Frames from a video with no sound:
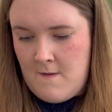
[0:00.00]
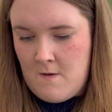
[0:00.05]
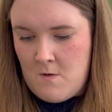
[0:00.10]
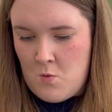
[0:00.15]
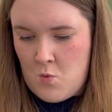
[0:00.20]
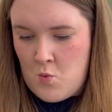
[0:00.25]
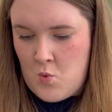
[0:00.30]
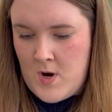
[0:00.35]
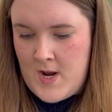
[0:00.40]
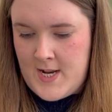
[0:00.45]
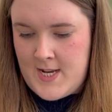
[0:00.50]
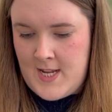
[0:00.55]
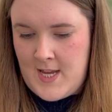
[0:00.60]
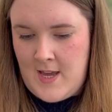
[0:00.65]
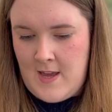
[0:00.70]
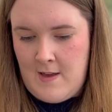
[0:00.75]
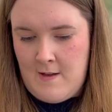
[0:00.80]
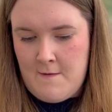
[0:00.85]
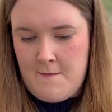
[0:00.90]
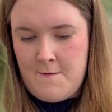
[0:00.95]

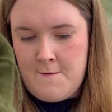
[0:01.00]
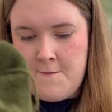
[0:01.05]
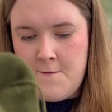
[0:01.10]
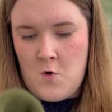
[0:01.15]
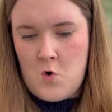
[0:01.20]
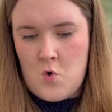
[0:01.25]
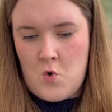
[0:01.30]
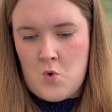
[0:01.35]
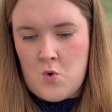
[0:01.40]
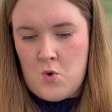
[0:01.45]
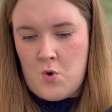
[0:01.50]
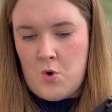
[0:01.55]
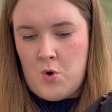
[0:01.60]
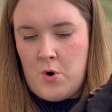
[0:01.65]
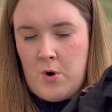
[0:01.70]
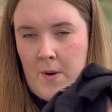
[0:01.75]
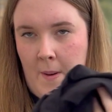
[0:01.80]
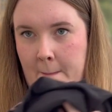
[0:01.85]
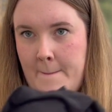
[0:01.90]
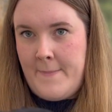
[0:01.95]
ready for
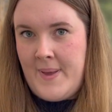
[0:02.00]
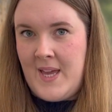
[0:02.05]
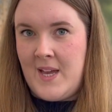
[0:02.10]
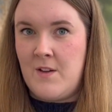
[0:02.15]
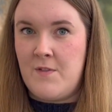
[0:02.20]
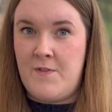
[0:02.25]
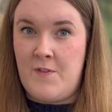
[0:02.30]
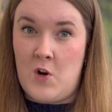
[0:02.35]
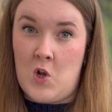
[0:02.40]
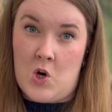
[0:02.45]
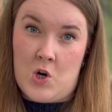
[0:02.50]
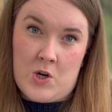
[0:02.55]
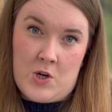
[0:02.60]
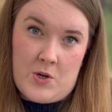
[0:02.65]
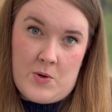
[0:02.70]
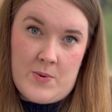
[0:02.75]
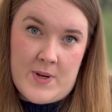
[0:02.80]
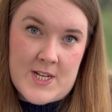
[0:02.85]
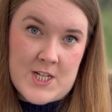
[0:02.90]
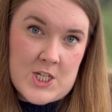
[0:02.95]
Big Flock,
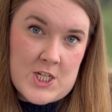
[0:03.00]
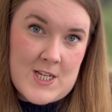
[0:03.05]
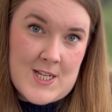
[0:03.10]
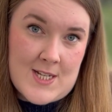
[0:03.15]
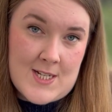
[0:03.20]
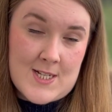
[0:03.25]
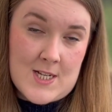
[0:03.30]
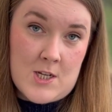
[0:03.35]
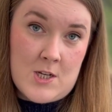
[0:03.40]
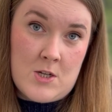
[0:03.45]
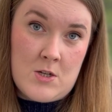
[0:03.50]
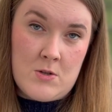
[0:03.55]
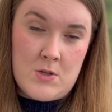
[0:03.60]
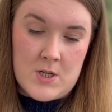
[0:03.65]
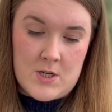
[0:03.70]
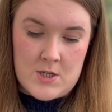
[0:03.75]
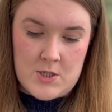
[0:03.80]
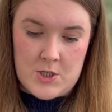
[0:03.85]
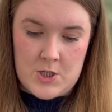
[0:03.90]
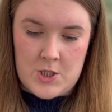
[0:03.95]
which is a new
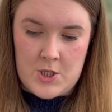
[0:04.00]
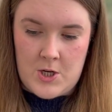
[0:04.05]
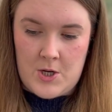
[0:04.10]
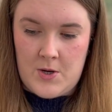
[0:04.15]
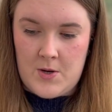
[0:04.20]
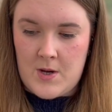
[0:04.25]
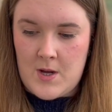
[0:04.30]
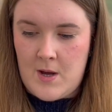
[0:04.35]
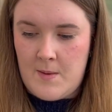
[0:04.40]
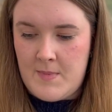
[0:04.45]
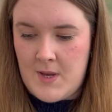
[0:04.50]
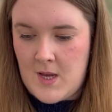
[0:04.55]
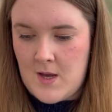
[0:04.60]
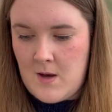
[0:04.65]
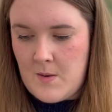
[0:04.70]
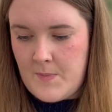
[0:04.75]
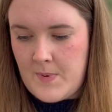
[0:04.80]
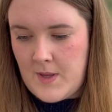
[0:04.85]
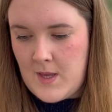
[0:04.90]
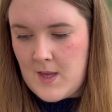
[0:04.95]
yarn show coming
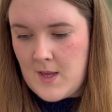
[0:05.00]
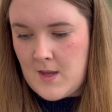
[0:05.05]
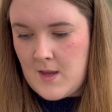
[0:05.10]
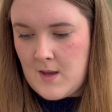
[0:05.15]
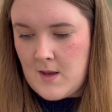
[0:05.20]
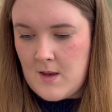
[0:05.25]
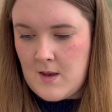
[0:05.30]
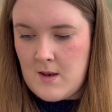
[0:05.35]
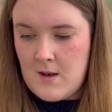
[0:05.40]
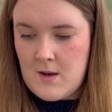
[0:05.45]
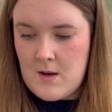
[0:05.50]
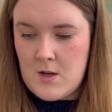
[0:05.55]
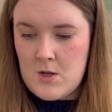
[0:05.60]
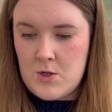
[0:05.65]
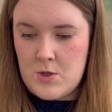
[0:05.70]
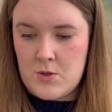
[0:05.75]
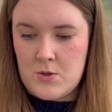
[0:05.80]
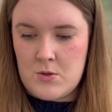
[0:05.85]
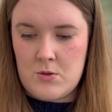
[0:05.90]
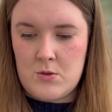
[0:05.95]
up in
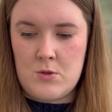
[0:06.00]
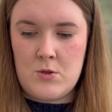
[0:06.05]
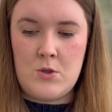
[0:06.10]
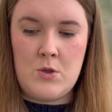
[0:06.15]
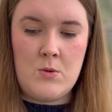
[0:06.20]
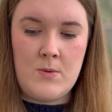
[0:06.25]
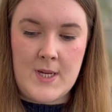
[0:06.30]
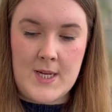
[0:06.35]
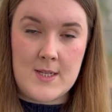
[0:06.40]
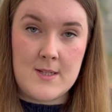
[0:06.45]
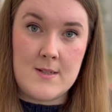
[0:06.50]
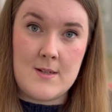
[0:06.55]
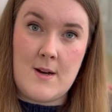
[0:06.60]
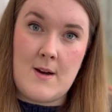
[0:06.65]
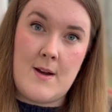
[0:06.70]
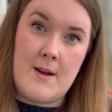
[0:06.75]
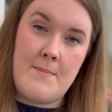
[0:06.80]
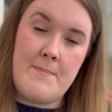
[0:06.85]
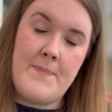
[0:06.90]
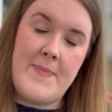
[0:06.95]
2 weeks'
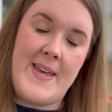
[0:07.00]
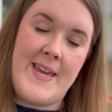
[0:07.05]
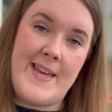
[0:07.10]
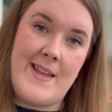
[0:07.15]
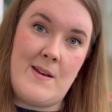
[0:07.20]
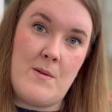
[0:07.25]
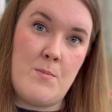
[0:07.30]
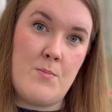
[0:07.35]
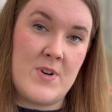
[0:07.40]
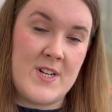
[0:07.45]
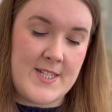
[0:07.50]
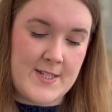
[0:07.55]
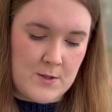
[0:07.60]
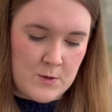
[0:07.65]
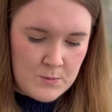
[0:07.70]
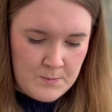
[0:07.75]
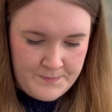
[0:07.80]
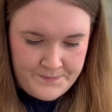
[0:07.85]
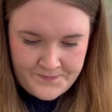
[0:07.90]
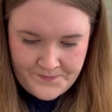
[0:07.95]
time in
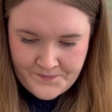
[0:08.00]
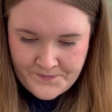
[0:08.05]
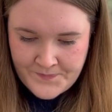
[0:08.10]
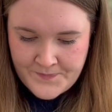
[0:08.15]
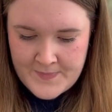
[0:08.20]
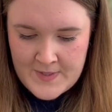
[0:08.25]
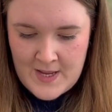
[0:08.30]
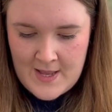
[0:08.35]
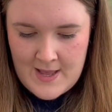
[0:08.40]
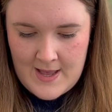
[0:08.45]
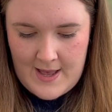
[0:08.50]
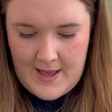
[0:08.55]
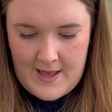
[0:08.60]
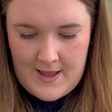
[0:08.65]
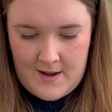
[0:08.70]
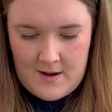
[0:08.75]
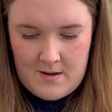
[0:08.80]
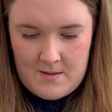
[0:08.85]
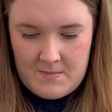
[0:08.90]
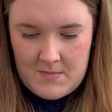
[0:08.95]
Bristol.
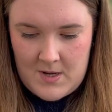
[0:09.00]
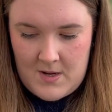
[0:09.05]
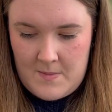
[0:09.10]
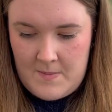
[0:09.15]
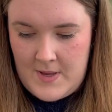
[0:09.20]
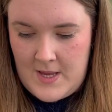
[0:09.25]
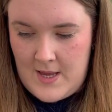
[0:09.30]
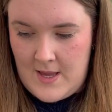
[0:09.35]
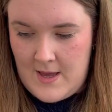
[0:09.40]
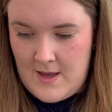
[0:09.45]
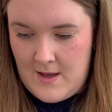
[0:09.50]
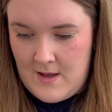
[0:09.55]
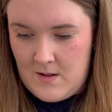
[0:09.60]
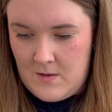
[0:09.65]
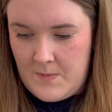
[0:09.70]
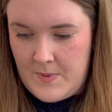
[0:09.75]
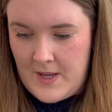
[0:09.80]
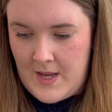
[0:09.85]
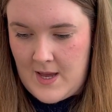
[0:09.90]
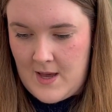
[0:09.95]
And I'm going to be
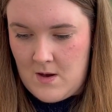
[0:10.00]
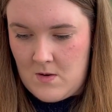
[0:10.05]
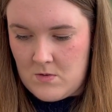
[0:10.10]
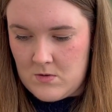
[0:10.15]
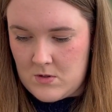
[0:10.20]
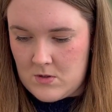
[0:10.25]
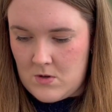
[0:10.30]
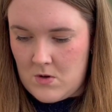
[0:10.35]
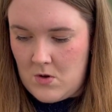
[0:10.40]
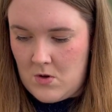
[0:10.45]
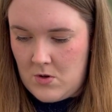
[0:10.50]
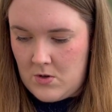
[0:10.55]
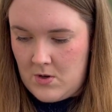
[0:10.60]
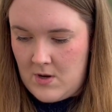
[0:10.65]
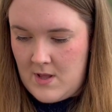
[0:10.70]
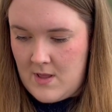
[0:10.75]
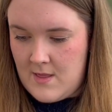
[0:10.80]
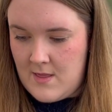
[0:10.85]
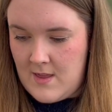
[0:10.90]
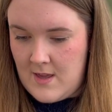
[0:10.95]
helping out on
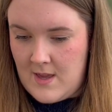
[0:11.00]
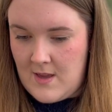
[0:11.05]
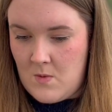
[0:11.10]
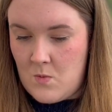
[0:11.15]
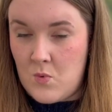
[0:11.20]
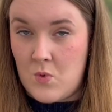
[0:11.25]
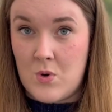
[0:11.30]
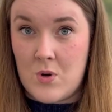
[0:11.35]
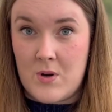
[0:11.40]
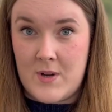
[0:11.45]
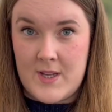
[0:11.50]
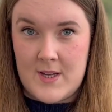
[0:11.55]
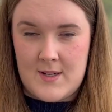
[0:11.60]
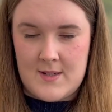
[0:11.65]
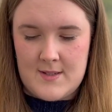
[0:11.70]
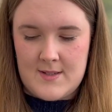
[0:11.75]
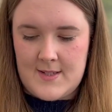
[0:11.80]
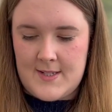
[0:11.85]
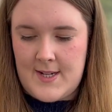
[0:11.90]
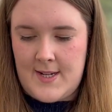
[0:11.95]
the Walcott
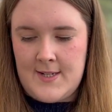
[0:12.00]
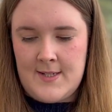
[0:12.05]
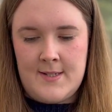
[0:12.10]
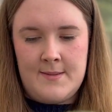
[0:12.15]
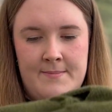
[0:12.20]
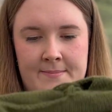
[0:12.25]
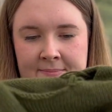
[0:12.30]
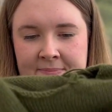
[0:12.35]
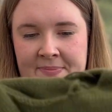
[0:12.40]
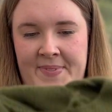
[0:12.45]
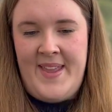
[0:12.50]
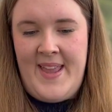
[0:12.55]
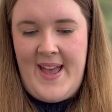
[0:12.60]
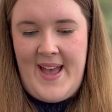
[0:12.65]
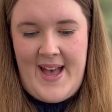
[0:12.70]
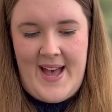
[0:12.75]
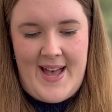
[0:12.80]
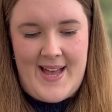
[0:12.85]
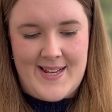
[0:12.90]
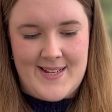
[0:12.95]
yarn stand.
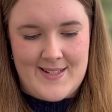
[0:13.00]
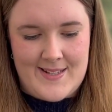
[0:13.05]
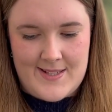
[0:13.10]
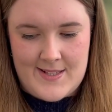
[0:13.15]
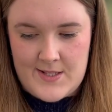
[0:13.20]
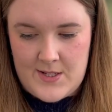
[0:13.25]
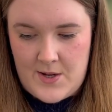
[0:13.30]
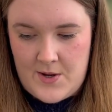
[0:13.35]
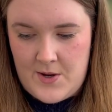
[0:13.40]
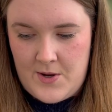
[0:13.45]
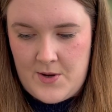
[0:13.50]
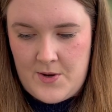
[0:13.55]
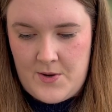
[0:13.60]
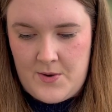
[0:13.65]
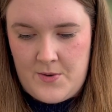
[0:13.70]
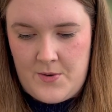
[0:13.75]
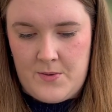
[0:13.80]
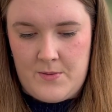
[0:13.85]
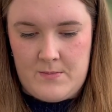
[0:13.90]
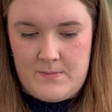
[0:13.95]
And so